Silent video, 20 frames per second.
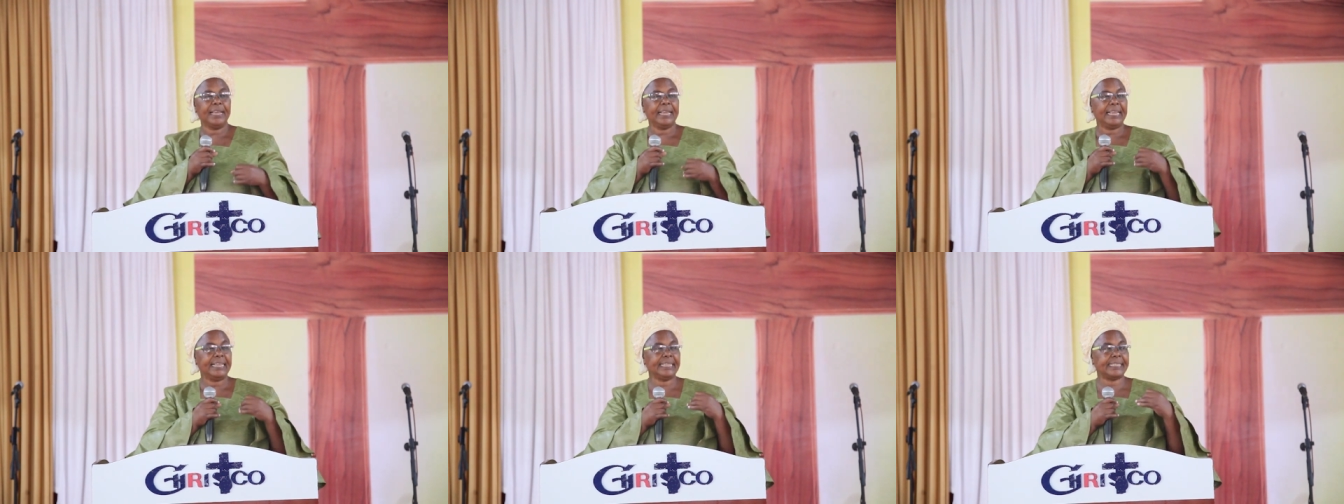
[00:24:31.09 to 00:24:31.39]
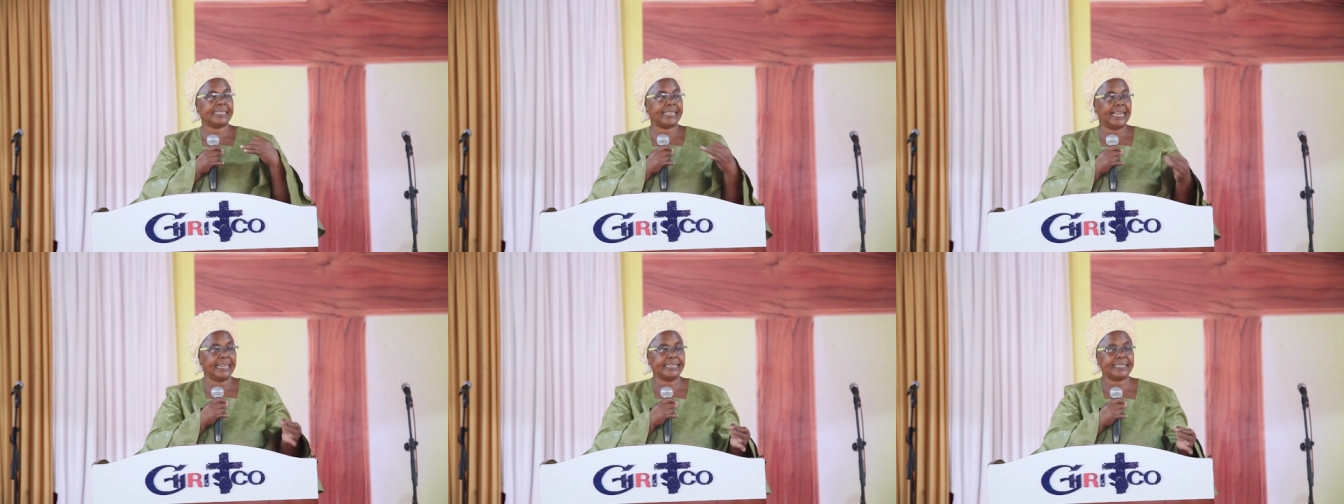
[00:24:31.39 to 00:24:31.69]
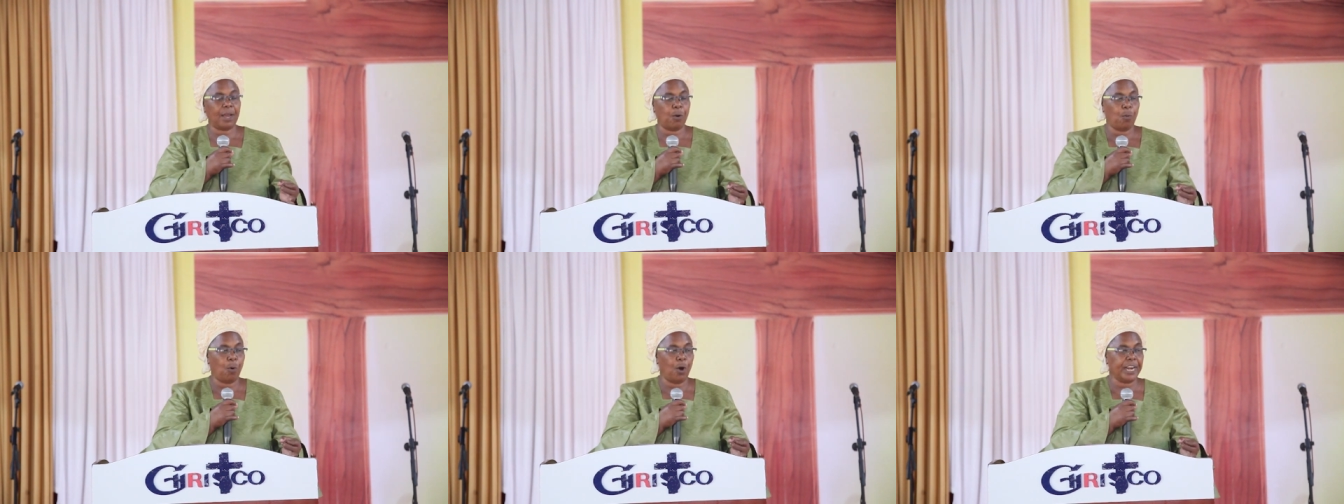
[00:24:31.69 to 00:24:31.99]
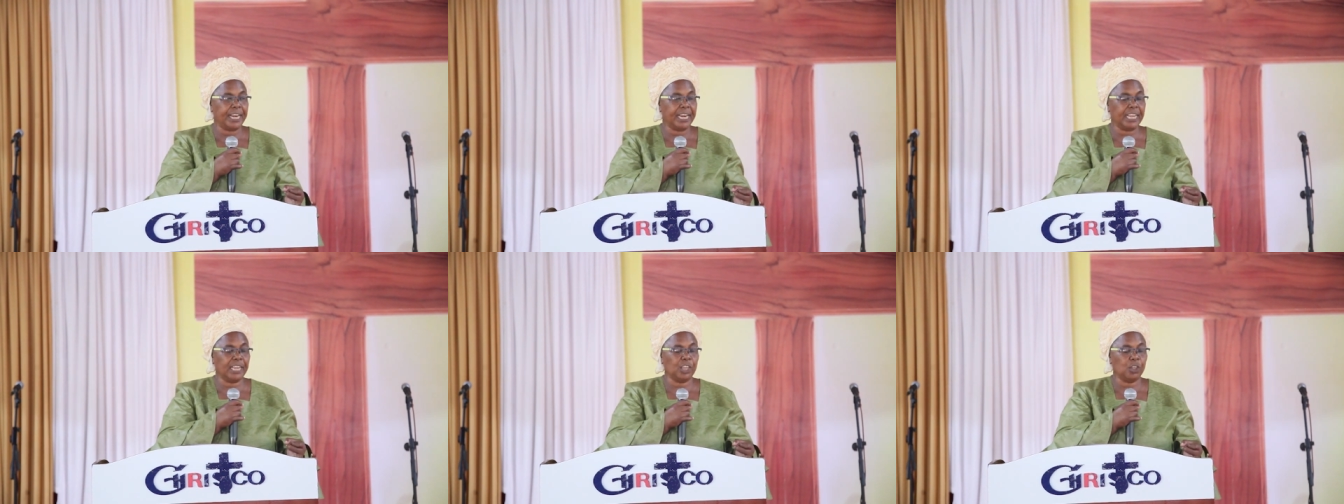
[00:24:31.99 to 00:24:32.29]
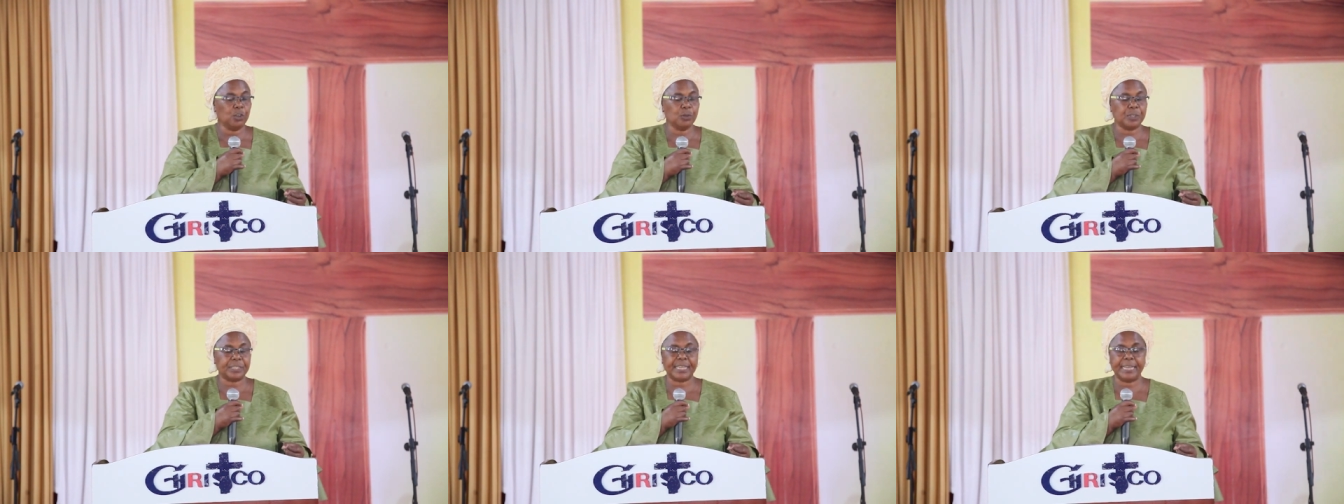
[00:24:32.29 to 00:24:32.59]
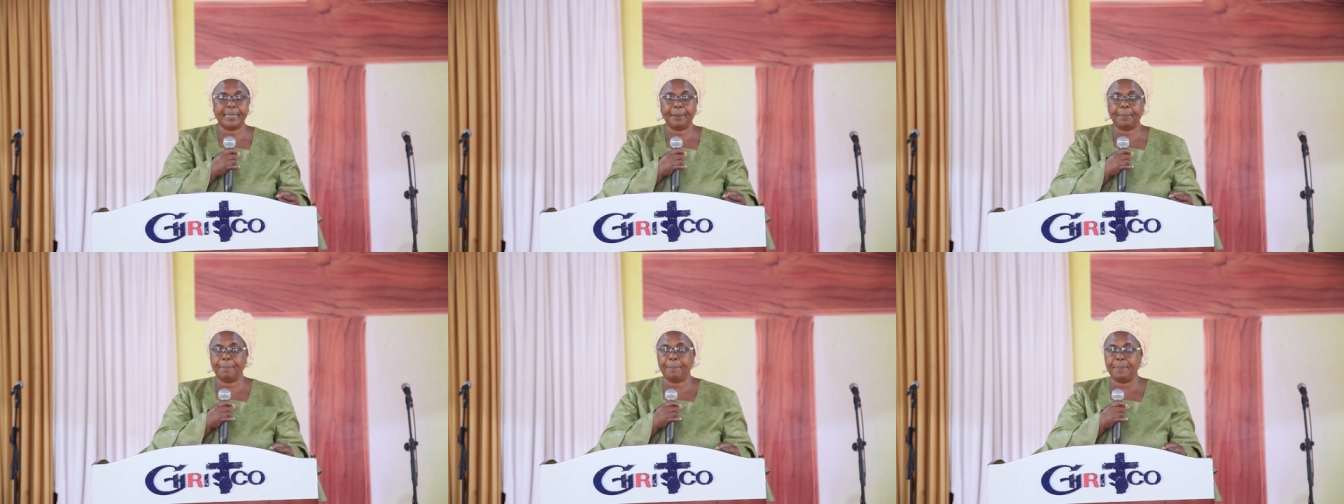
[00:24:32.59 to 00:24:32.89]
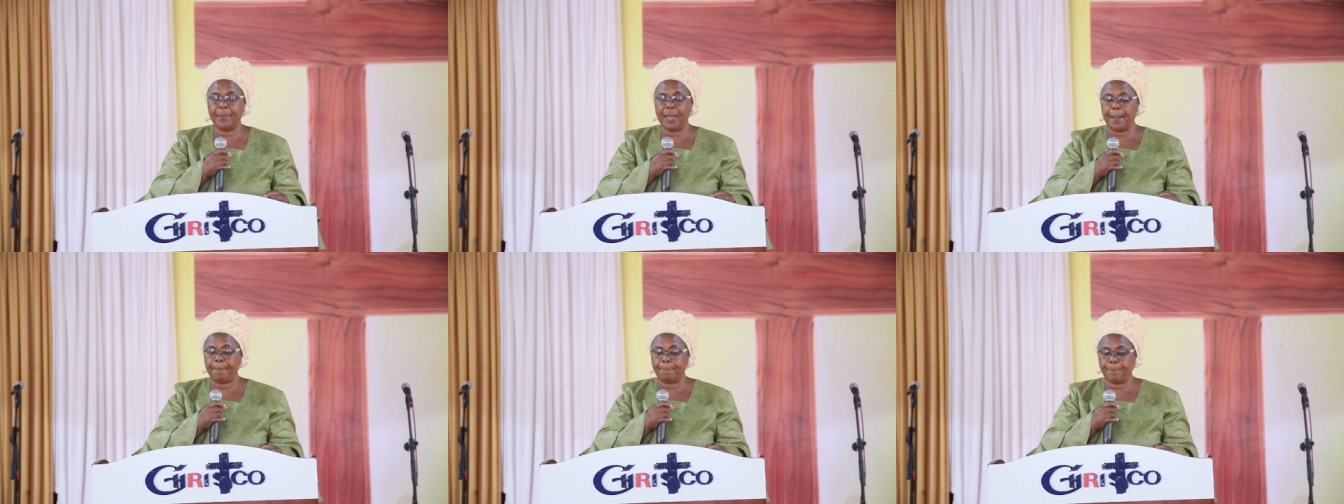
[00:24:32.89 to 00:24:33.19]
He sent a warning using
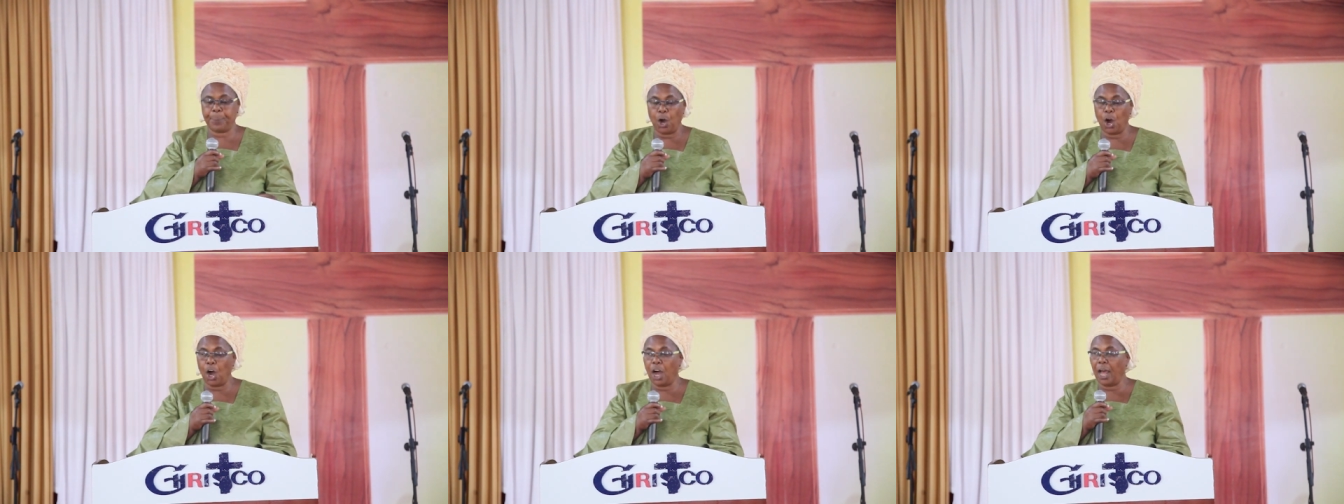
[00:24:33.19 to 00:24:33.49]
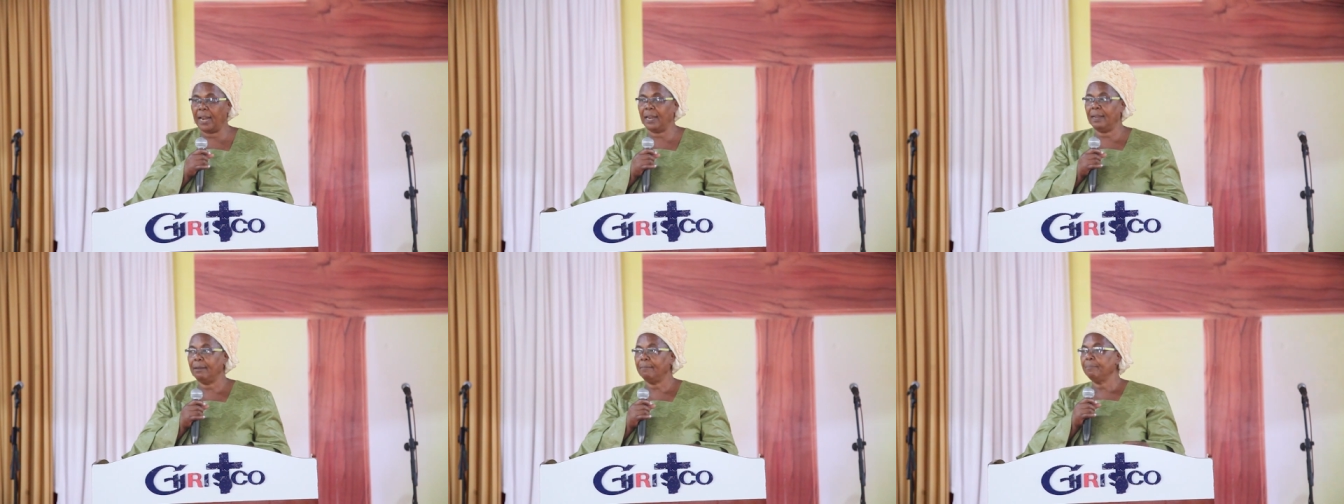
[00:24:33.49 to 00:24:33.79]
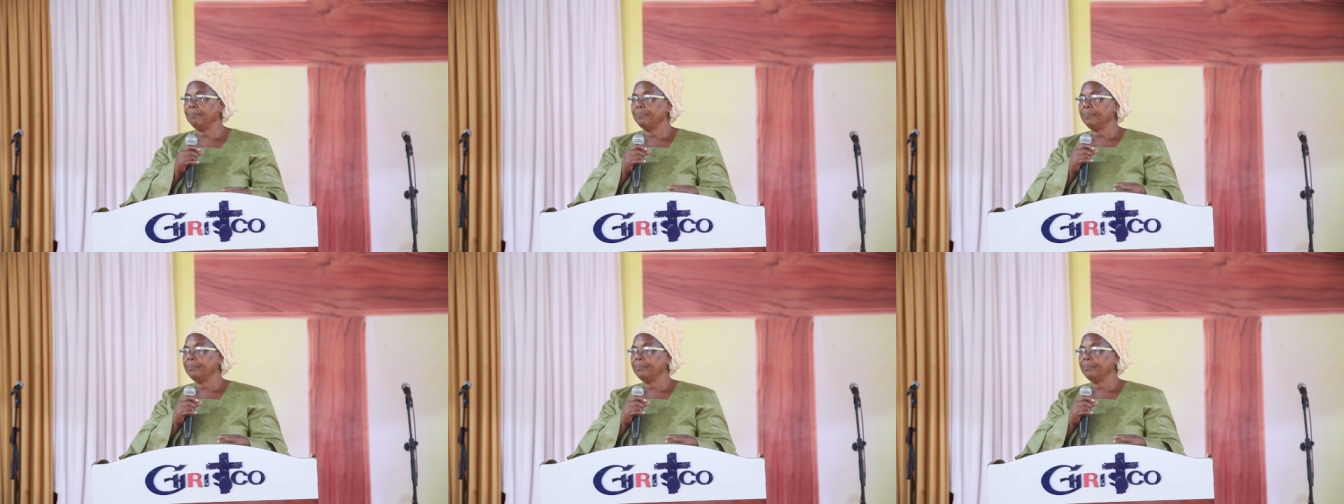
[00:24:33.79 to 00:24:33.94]
Paul.